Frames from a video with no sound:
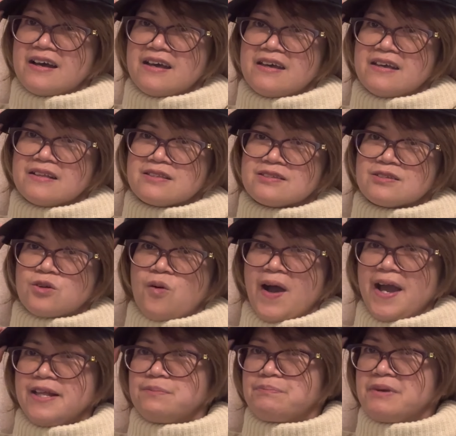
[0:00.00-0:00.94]
It's
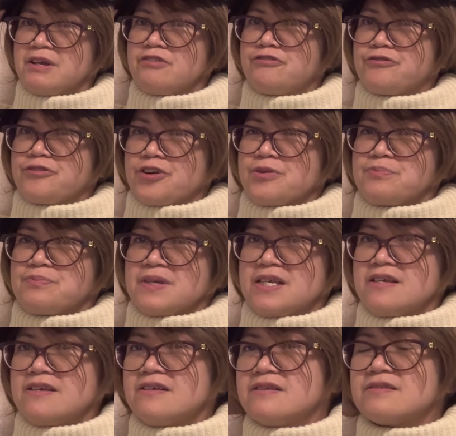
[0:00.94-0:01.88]
quite big for
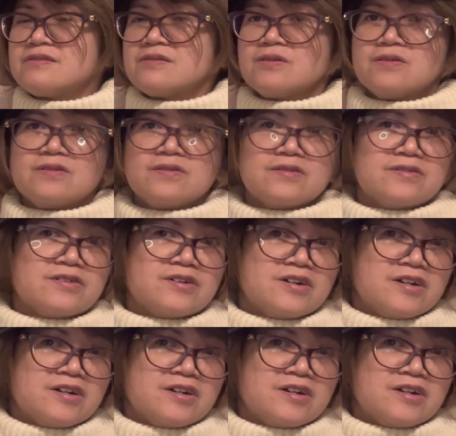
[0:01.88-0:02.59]
me, so